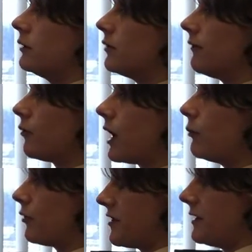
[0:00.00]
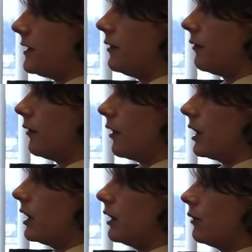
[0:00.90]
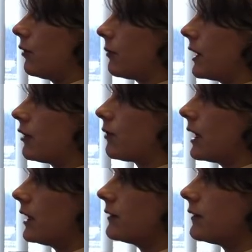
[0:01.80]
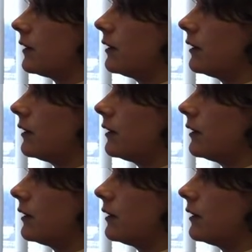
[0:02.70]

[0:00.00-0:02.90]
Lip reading: before I proceed with my grant.